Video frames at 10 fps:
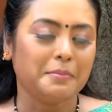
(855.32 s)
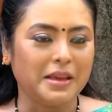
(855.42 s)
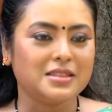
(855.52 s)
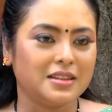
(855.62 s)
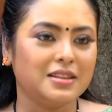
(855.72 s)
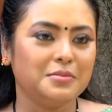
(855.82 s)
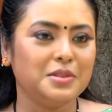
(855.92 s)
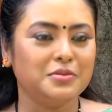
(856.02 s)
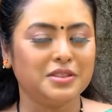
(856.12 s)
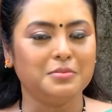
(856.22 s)
basically
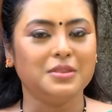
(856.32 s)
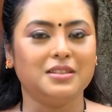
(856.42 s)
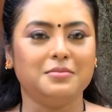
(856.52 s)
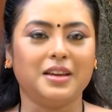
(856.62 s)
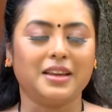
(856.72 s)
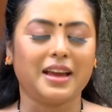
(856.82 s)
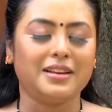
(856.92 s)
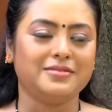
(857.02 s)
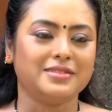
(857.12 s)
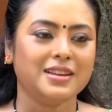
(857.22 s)
be with me in my
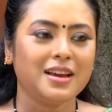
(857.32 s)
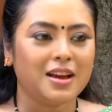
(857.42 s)
caravan,